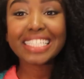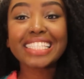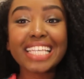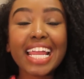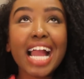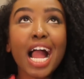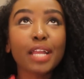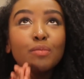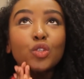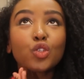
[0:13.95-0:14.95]
Today I
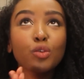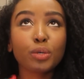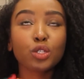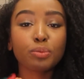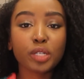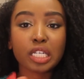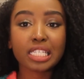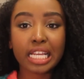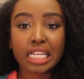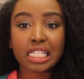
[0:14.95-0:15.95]
am super
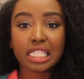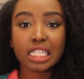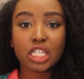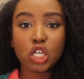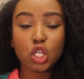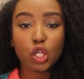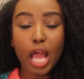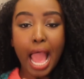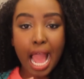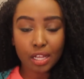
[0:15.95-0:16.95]
excited to
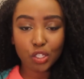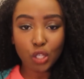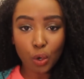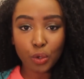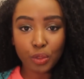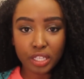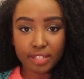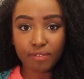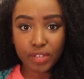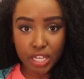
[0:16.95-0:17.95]
show you
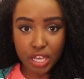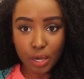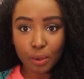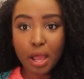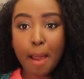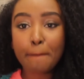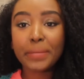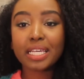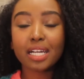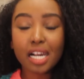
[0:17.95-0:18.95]
this video
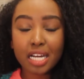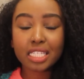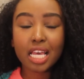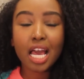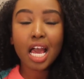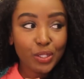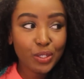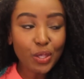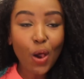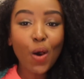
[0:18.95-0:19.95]
because
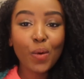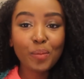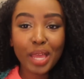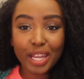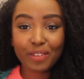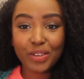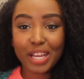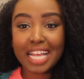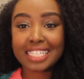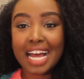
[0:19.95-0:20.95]
so many of you
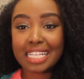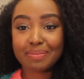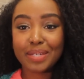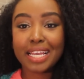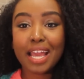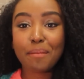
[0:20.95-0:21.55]
guys ask me